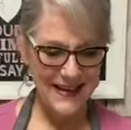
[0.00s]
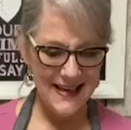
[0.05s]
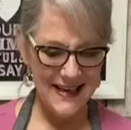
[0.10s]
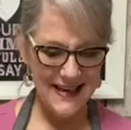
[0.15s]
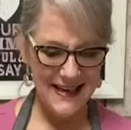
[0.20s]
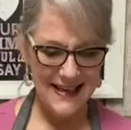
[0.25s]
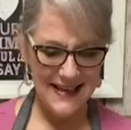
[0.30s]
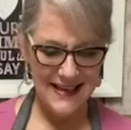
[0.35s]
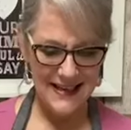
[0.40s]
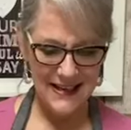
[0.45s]

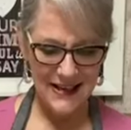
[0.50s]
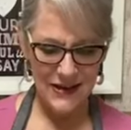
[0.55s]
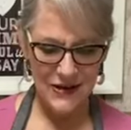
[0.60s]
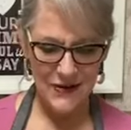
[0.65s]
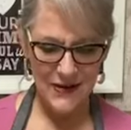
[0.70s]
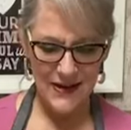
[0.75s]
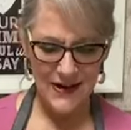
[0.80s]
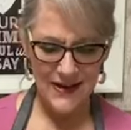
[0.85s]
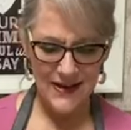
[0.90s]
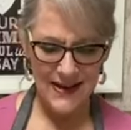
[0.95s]
Need to get
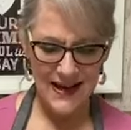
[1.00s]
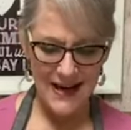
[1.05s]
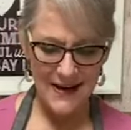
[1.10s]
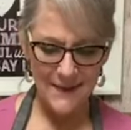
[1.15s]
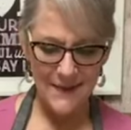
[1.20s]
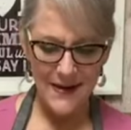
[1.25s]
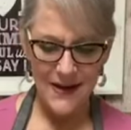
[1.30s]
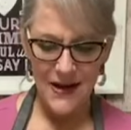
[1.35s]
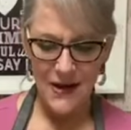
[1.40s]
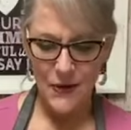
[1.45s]
going on that.
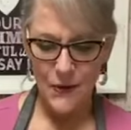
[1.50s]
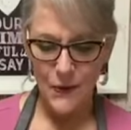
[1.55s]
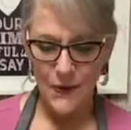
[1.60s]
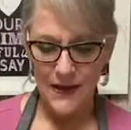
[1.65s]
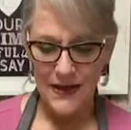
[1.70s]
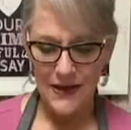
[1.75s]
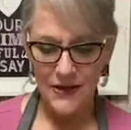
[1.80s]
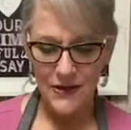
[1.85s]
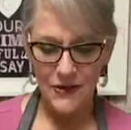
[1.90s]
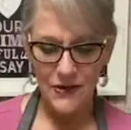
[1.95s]

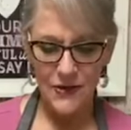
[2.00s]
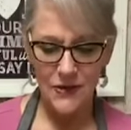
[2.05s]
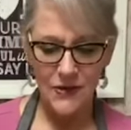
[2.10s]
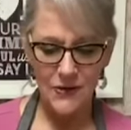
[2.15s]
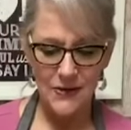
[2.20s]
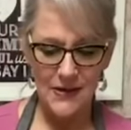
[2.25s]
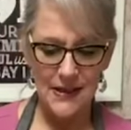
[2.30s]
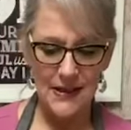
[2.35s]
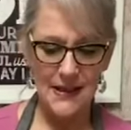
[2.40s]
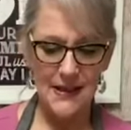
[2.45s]
When you're
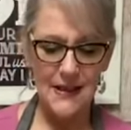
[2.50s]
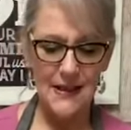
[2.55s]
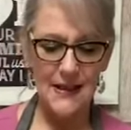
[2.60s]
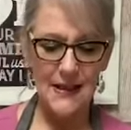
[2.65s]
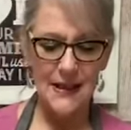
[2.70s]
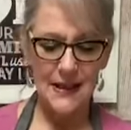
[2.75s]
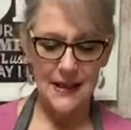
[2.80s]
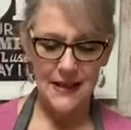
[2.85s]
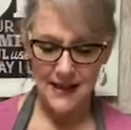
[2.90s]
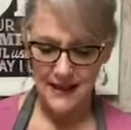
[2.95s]
using,
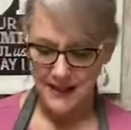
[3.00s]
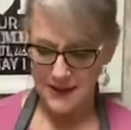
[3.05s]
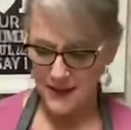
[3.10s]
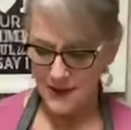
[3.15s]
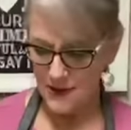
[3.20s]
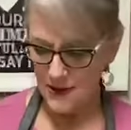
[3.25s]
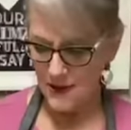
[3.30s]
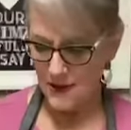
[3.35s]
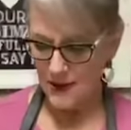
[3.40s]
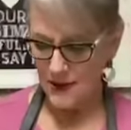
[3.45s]
these
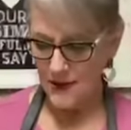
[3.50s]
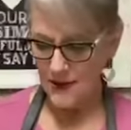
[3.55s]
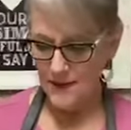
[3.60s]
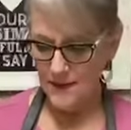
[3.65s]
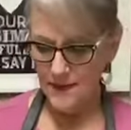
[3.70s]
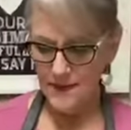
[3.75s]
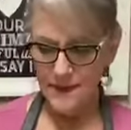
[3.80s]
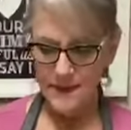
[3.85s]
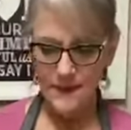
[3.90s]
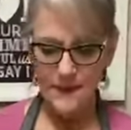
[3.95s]
are
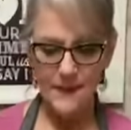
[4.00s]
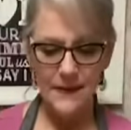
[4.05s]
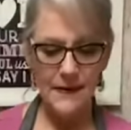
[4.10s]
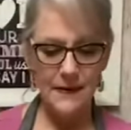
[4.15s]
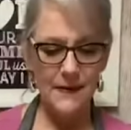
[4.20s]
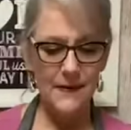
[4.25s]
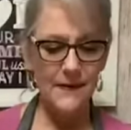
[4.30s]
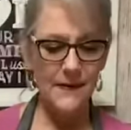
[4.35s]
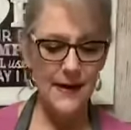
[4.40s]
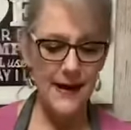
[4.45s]

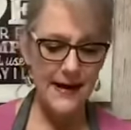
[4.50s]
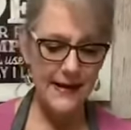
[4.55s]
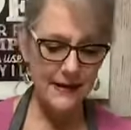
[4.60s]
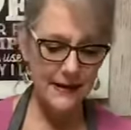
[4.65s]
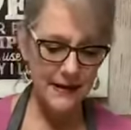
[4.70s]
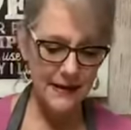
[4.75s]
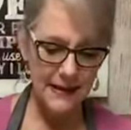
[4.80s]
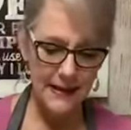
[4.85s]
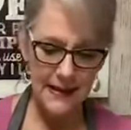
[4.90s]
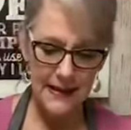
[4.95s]

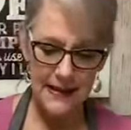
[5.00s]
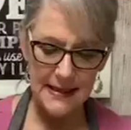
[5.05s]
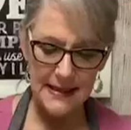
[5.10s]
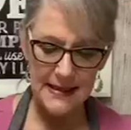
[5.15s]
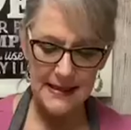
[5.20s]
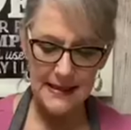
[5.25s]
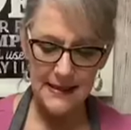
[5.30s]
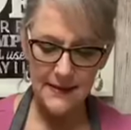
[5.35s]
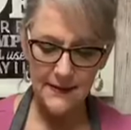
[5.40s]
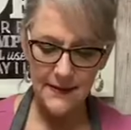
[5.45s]
vinyl
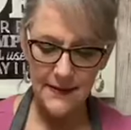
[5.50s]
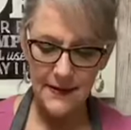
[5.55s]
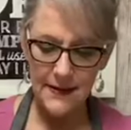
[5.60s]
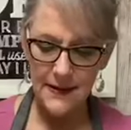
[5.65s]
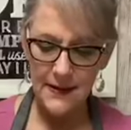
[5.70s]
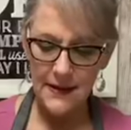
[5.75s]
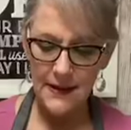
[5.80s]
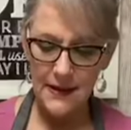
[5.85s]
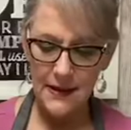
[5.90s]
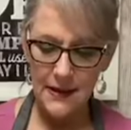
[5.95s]
adhesive,
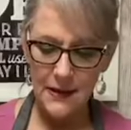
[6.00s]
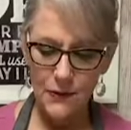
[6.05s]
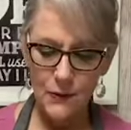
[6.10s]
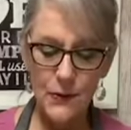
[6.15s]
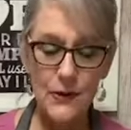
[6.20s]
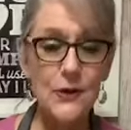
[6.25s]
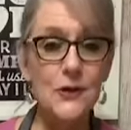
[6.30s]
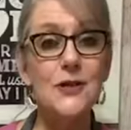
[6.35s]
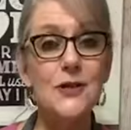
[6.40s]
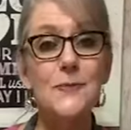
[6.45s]

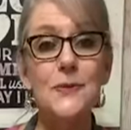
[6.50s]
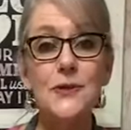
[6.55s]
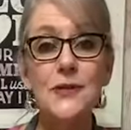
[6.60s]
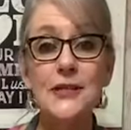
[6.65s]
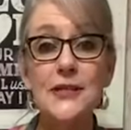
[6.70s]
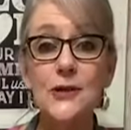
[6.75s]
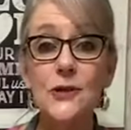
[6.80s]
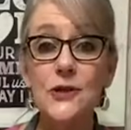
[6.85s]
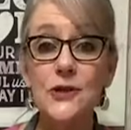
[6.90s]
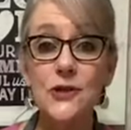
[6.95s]
reusable
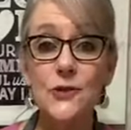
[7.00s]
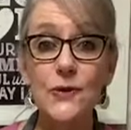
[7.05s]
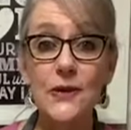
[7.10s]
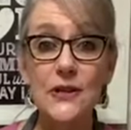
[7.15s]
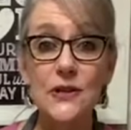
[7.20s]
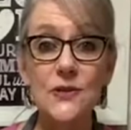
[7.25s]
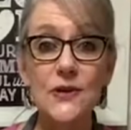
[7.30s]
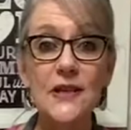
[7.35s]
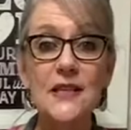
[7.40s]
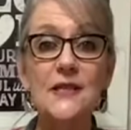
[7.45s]
silk
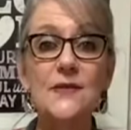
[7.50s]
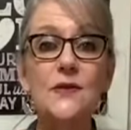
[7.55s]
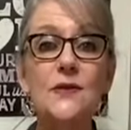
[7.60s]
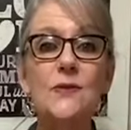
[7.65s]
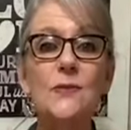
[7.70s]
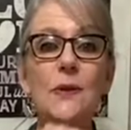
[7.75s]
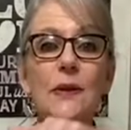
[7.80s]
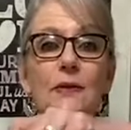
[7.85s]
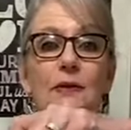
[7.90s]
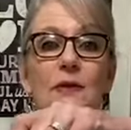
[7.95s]
screen
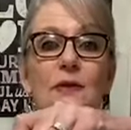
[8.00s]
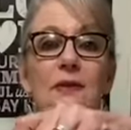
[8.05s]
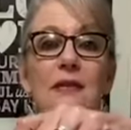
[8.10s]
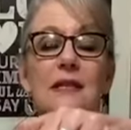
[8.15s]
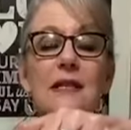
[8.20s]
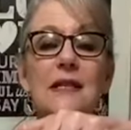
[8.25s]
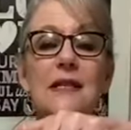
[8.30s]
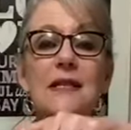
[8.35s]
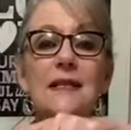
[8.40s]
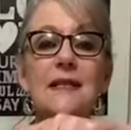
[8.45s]
transfers. Wherever you
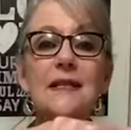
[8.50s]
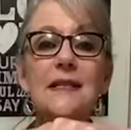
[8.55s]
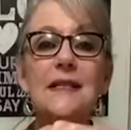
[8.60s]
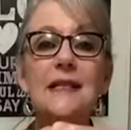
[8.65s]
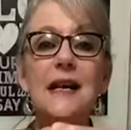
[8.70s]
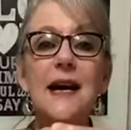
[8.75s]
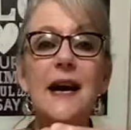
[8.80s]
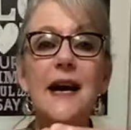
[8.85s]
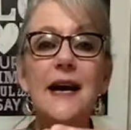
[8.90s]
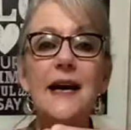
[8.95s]
see the
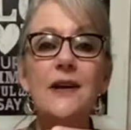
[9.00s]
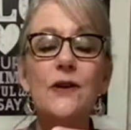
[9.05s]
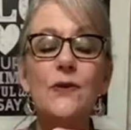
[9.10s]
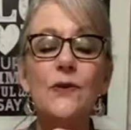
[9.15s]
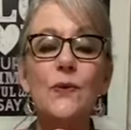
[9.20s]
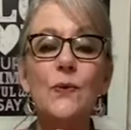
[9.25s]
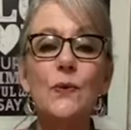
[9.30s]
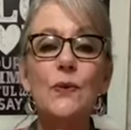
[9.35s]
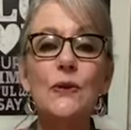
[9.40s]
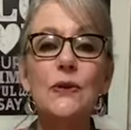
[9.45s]
design or
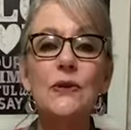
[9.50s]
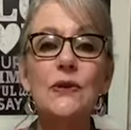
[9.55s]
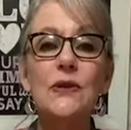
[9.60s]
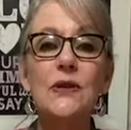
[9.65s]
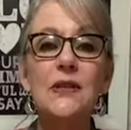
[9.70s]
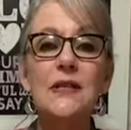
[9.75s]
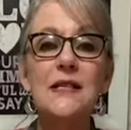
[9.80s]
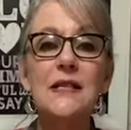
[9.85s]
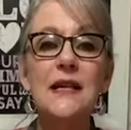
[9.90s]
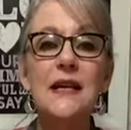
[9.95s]
the
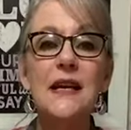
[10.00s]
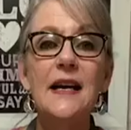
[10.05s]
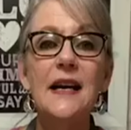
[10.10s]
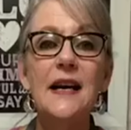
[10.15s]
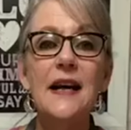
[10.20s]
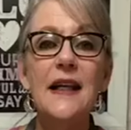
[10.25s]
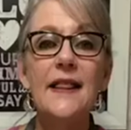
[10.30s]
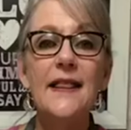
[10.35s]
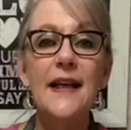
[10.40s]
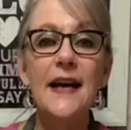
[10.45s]
words,
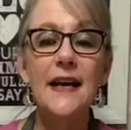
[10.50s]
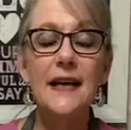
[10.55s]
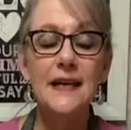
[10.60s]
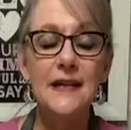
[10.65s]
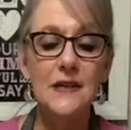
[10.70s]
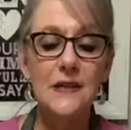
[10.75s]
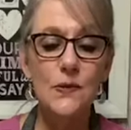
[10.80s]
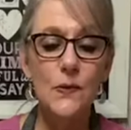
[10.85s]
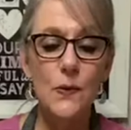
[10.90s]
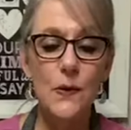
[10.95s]
that
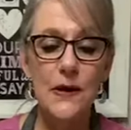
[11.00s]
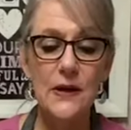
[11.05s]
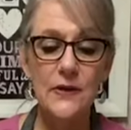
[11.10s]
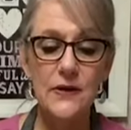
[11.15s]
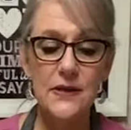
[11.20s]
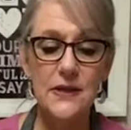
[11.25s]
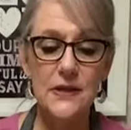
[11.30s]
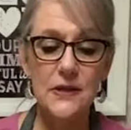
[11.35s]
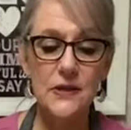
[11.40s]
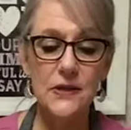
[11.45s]
is where the
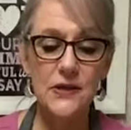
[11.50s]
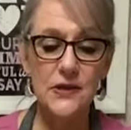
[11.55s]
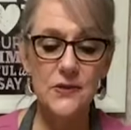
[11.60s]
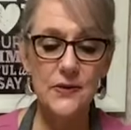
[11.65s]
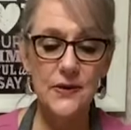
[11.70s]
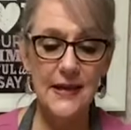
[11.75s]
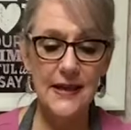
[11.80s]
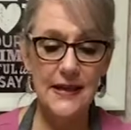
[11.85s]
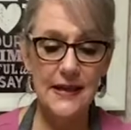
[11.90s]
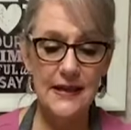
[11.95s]
silk
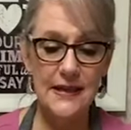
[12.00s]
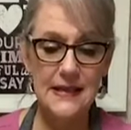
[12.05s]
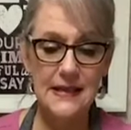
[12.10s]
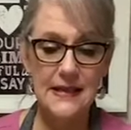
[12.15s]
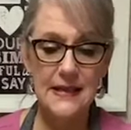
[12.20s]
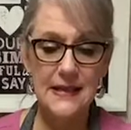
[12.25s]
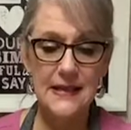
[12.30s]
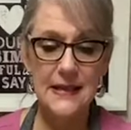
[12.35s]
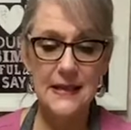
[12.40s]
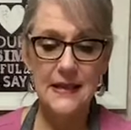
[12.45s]
screen
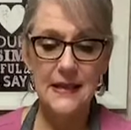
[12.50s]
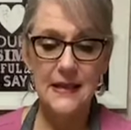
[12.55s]
is.